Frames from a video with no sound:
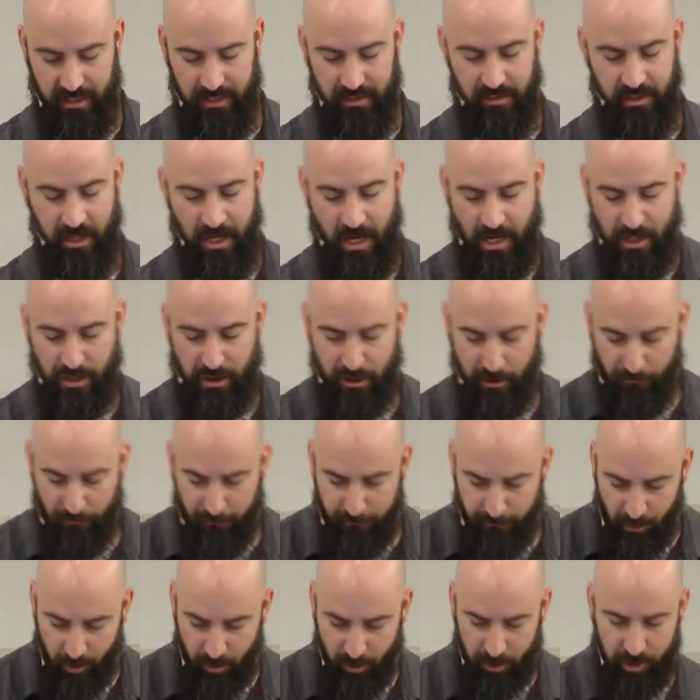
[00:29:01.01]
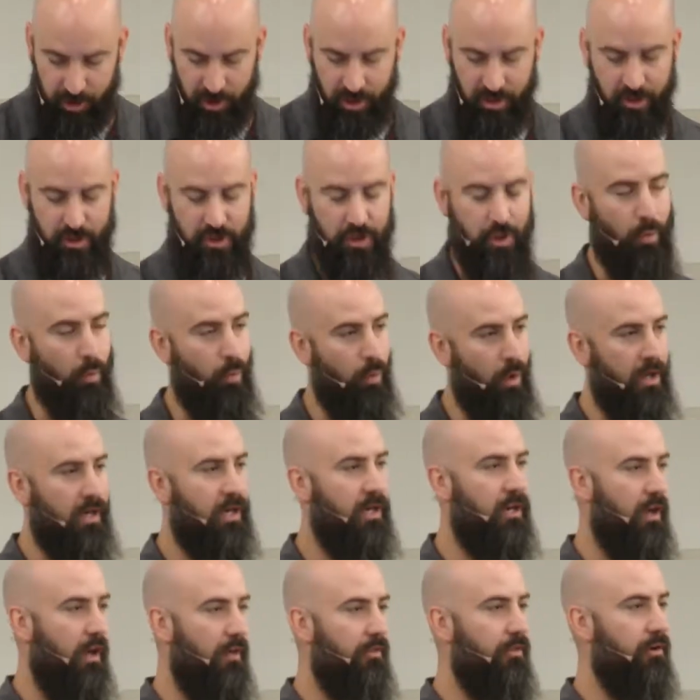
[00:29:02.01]
is devotion to one
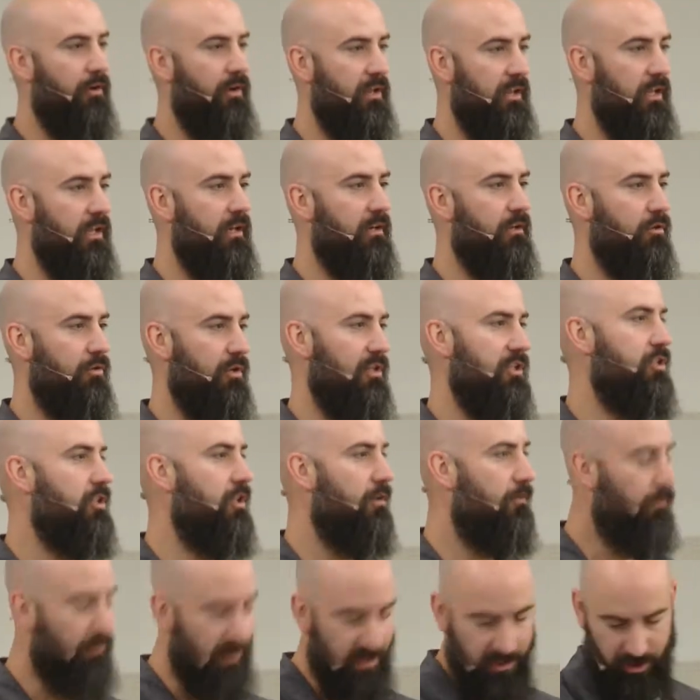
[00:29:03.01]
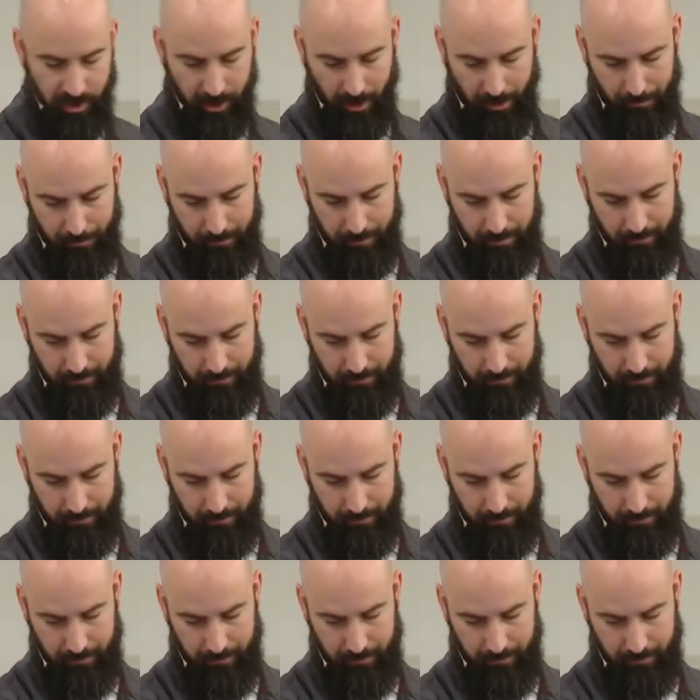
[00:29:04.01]
another in Christian friendship.